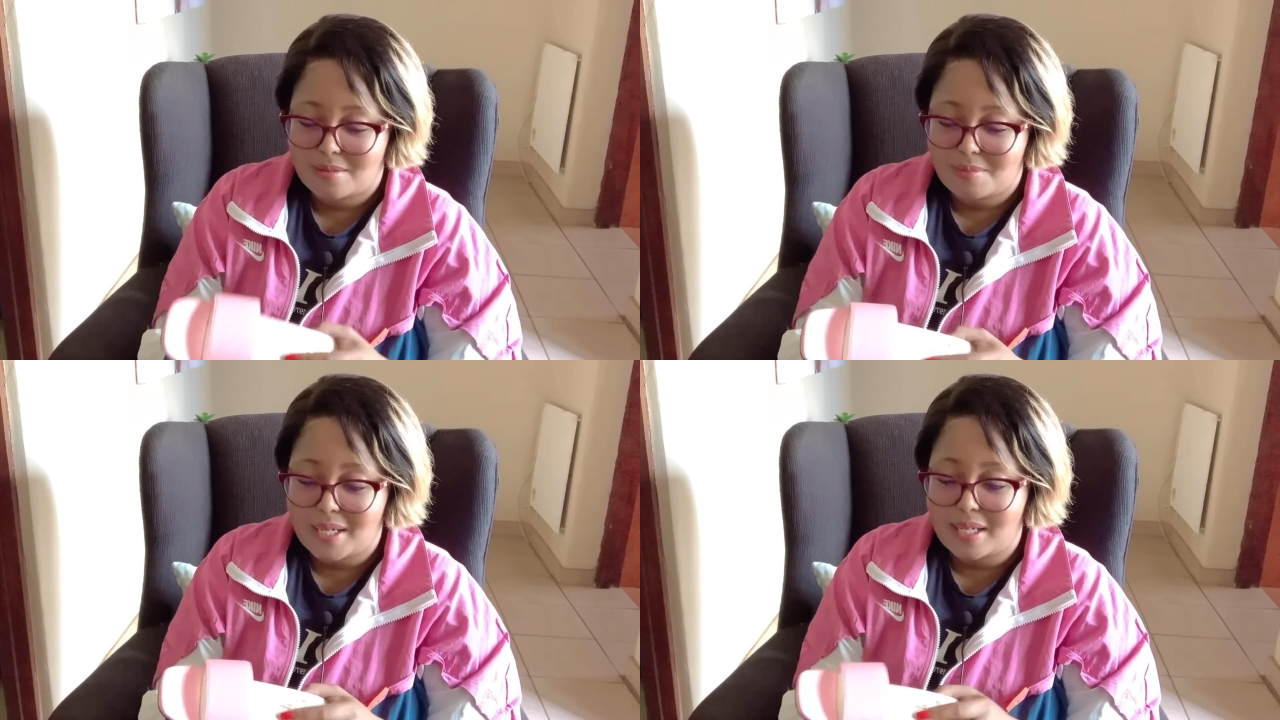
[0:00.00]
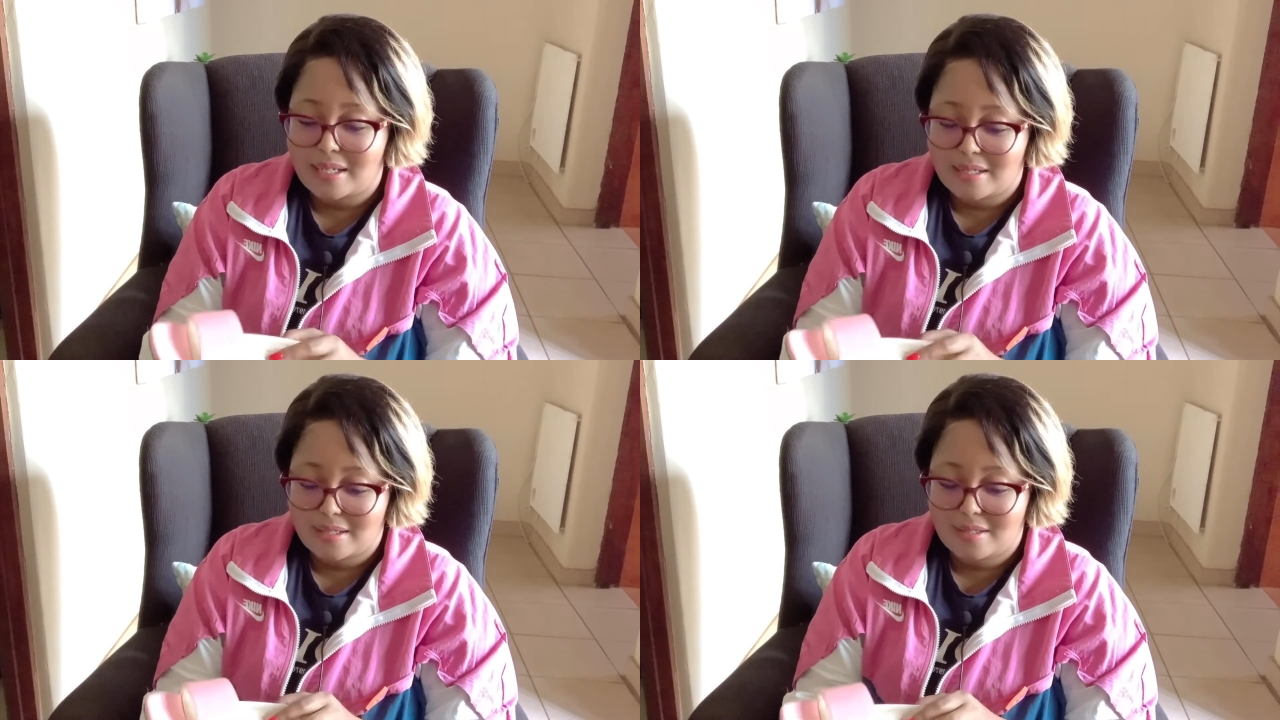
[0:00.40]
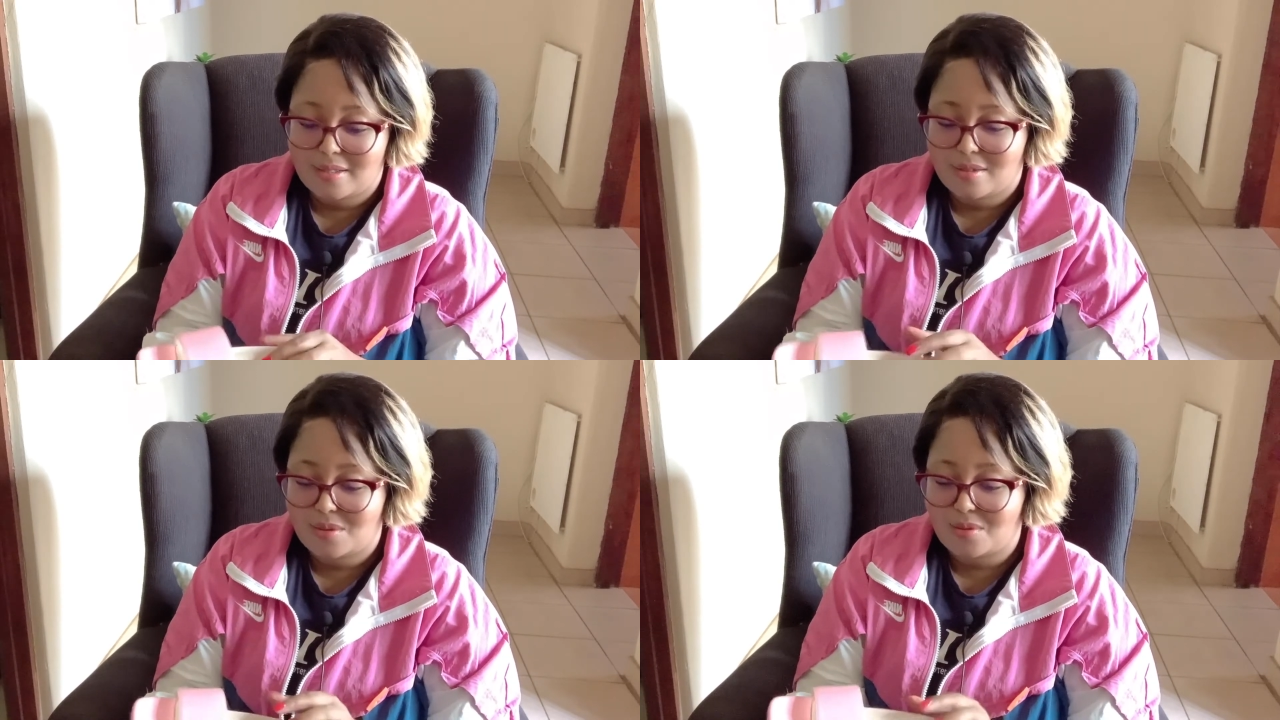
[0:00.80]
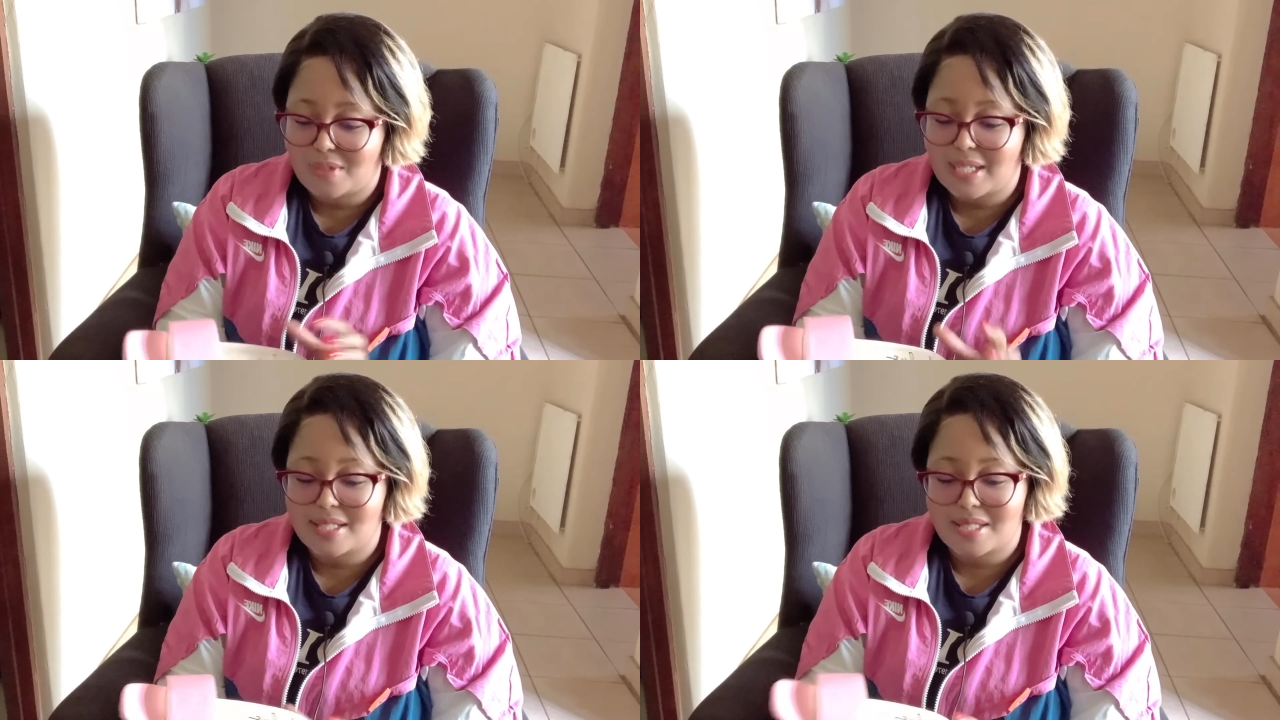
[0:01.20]
to
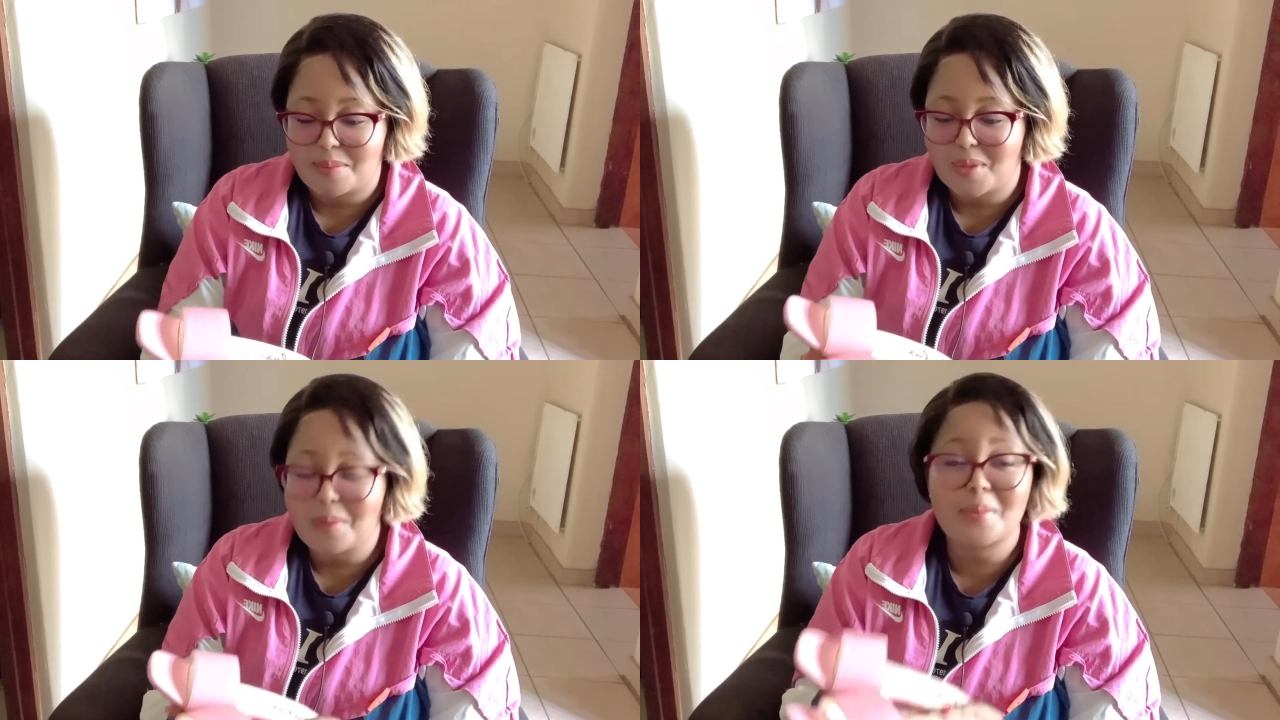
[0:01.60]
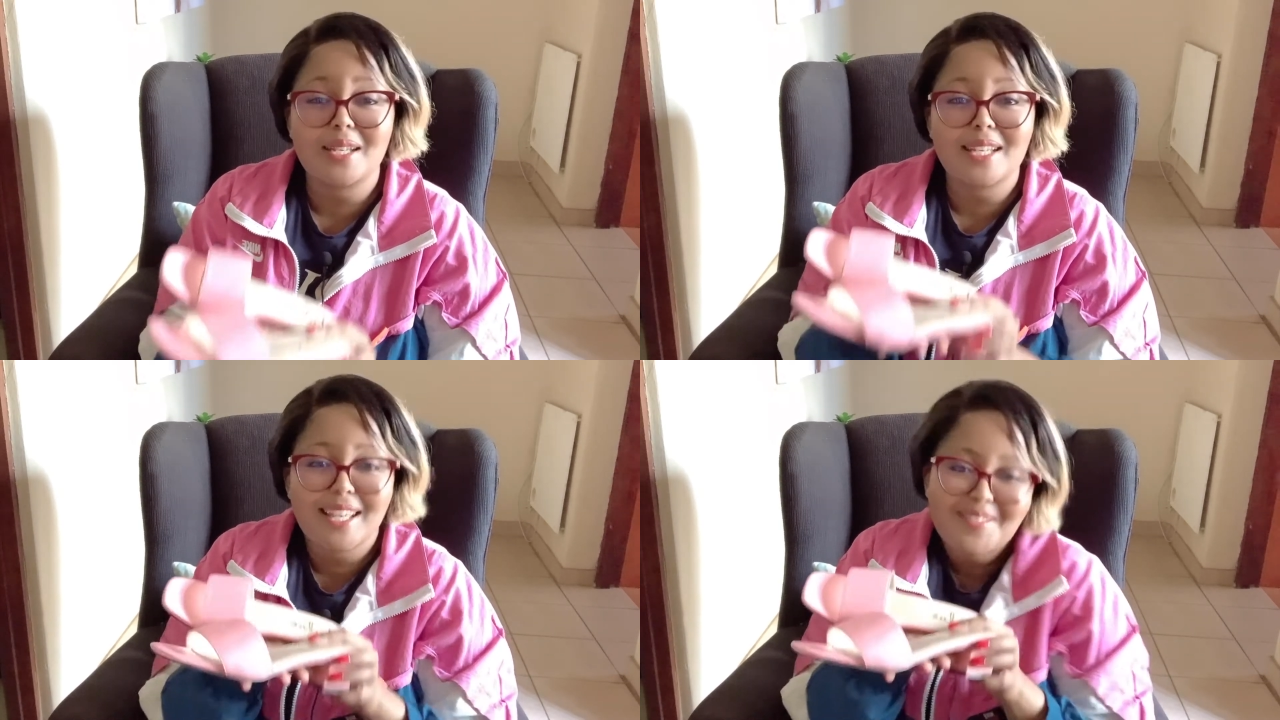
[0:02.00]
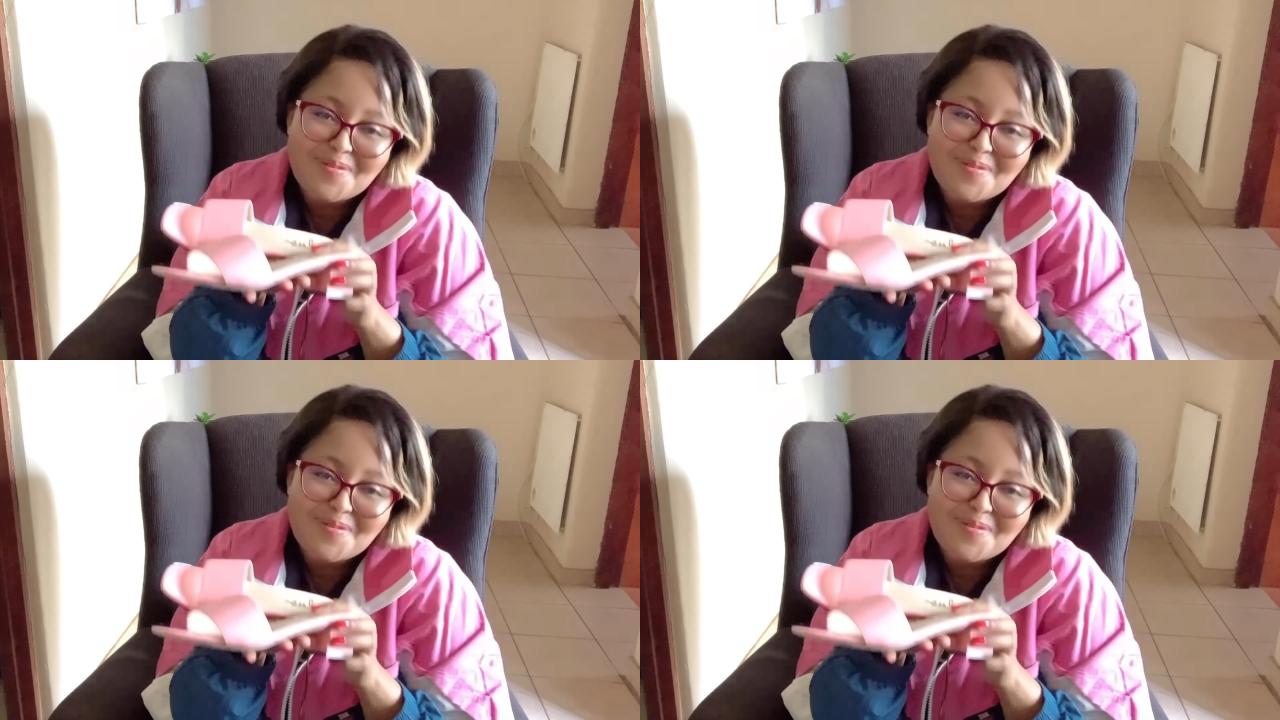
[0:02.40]
find something. But okay,